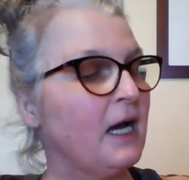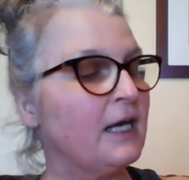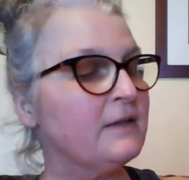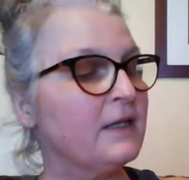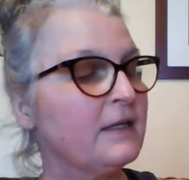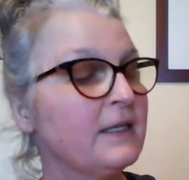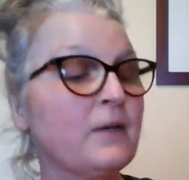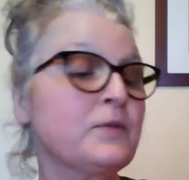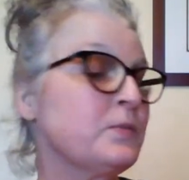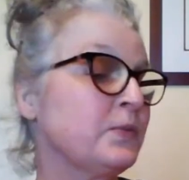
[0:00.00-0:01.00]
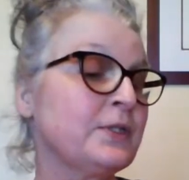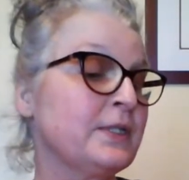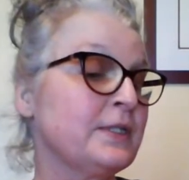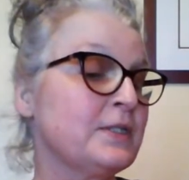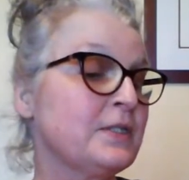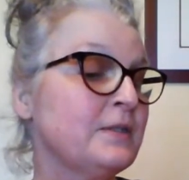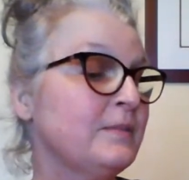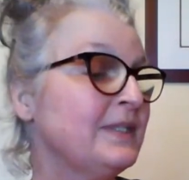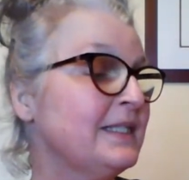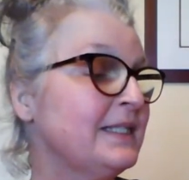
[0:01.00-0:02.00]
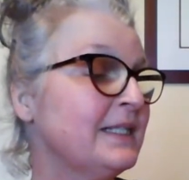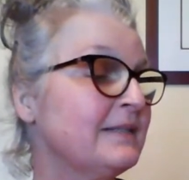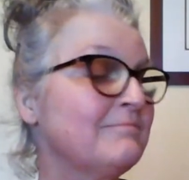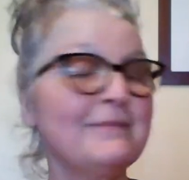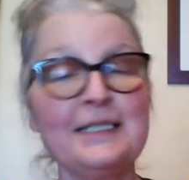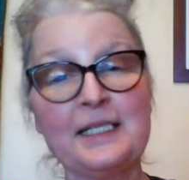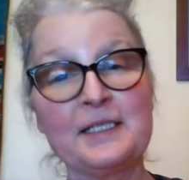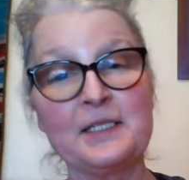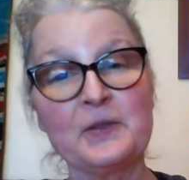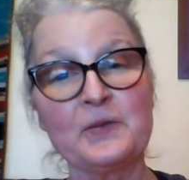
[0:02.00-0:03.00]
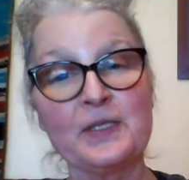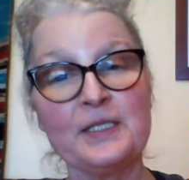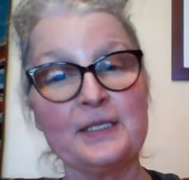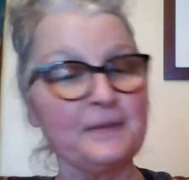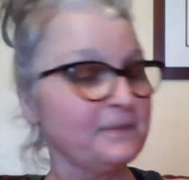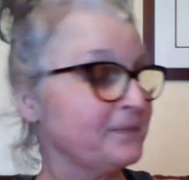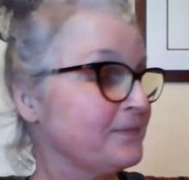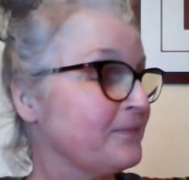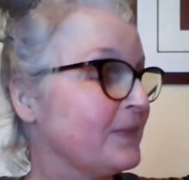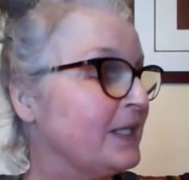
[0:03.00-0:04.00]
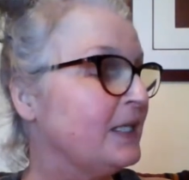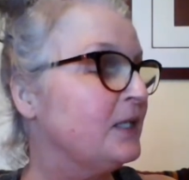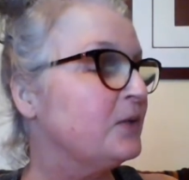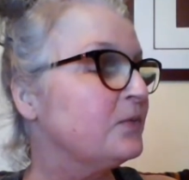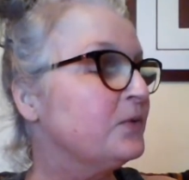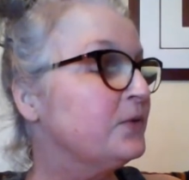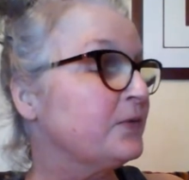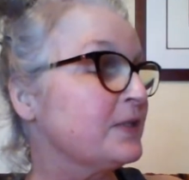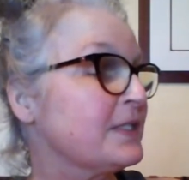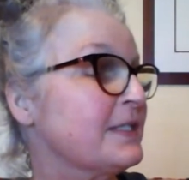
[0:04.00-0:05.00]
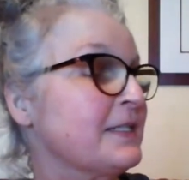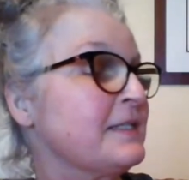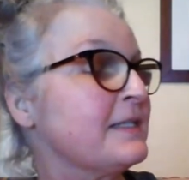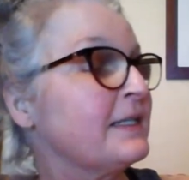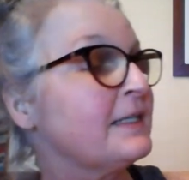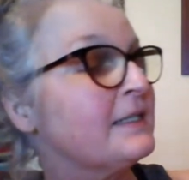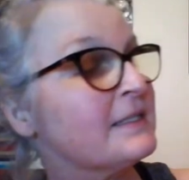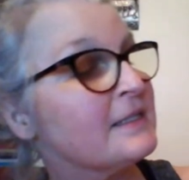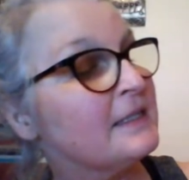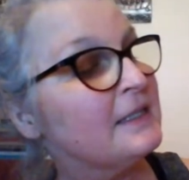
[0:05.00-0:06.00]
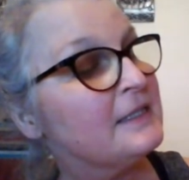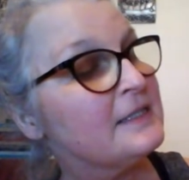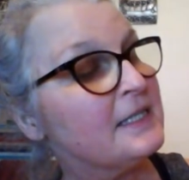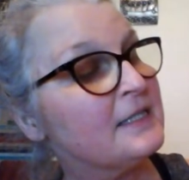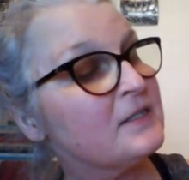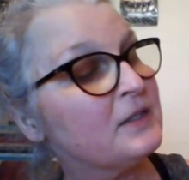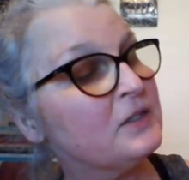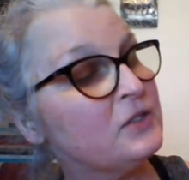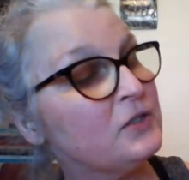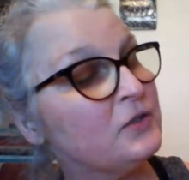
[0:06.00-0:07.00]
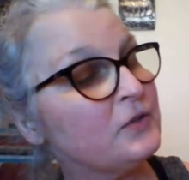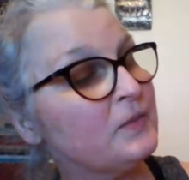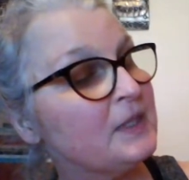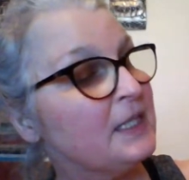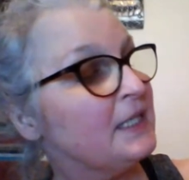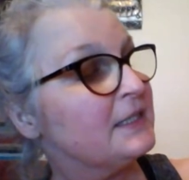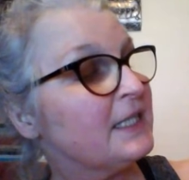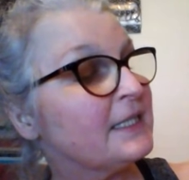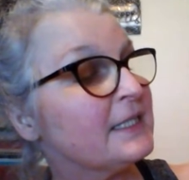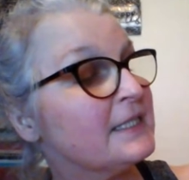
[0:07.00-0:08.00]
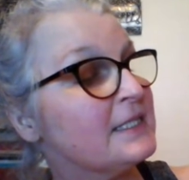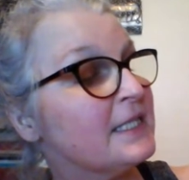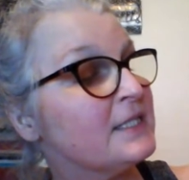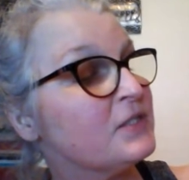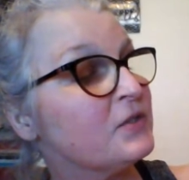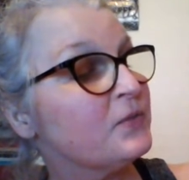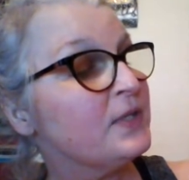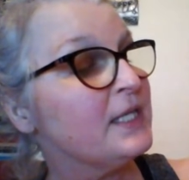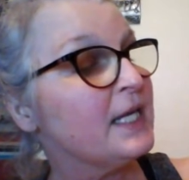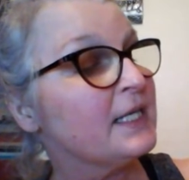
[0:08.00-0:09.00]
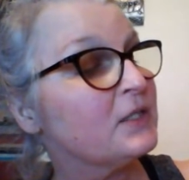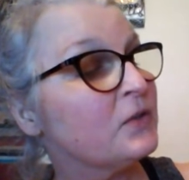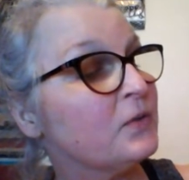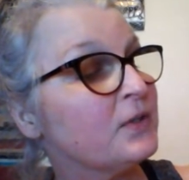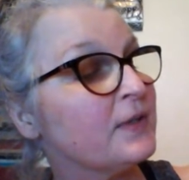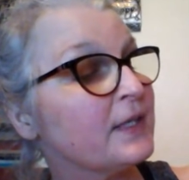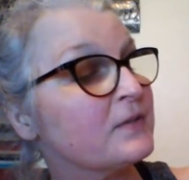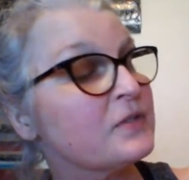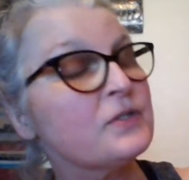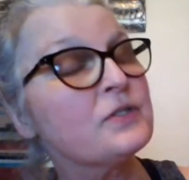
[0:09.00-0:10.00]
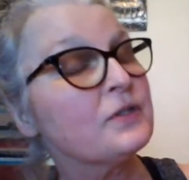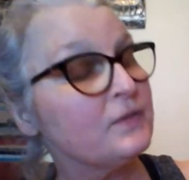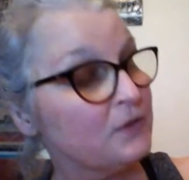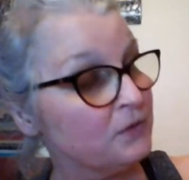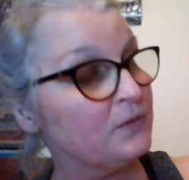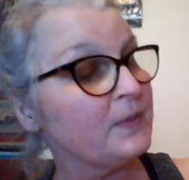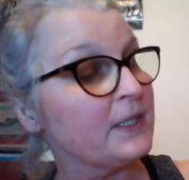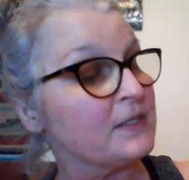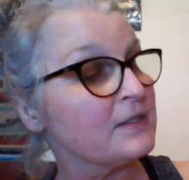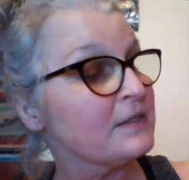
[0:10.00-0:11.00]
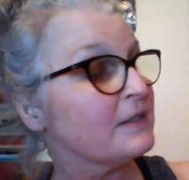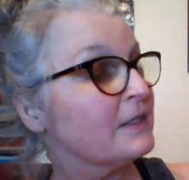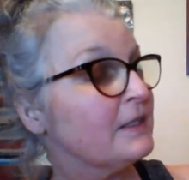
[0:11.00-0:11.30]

I thought that was brilliant, but then I had another idea. Rufus, I said, it says on the tube that it contains 3¼ ounces of toothpaste.